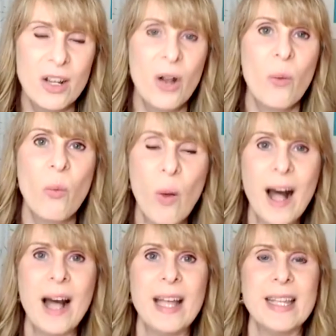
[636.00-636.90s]

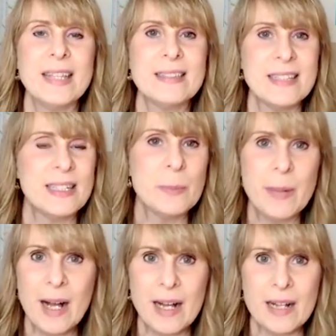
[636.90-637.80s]
why it's in a
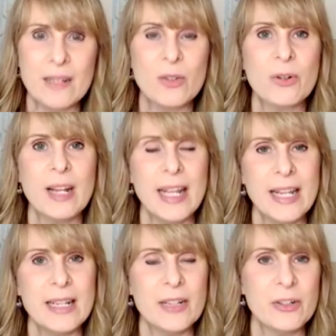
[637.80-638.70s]
box or
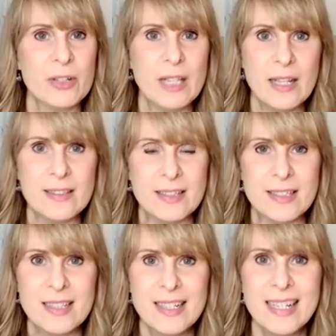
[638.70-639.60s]
hanging in your
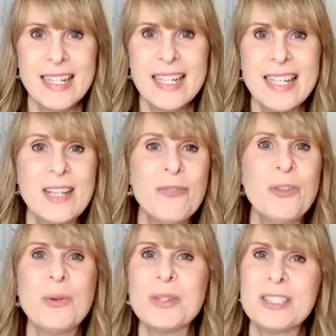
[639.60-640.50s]
closet. If
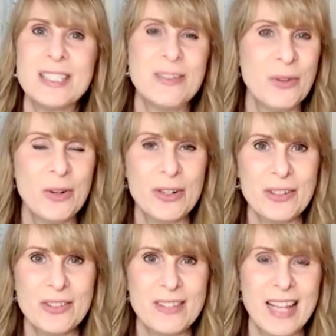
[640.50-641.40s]
you were to
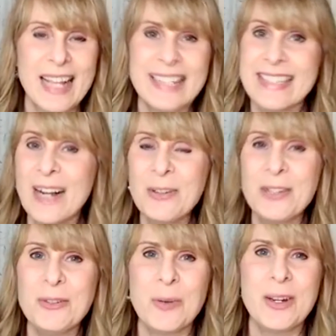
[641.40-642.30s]
divorce, I doubt
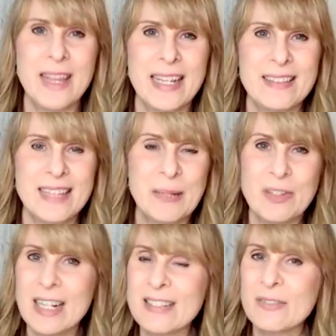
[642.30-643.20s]
you'd wear that same
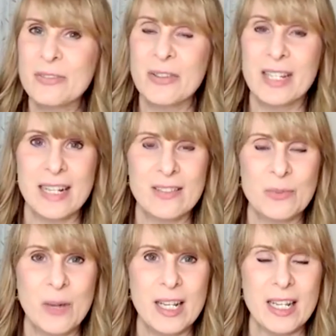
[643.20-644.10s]
dress for the next
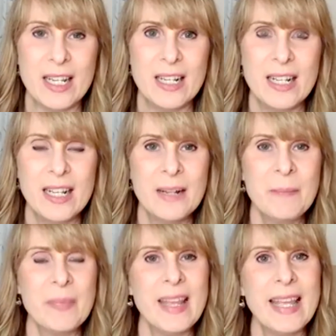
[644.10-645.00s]
wedding.
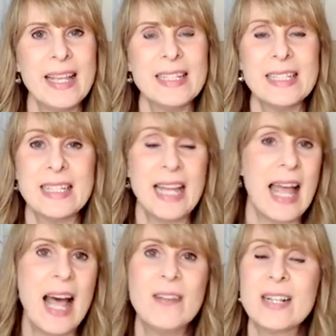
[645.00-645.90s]
And
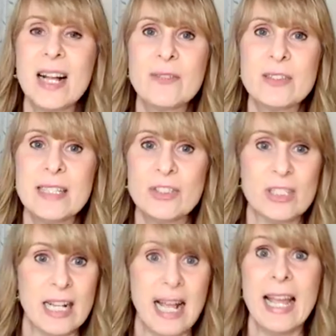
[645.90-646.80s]
have a
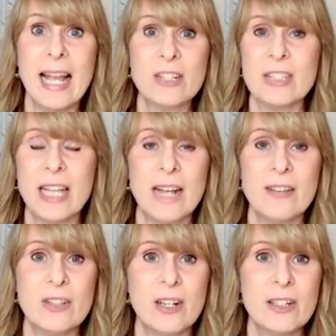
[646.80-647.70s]
conversation. I actually have a
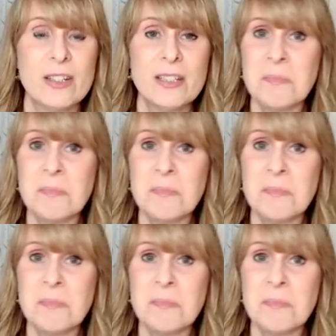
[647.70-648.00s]
daughter.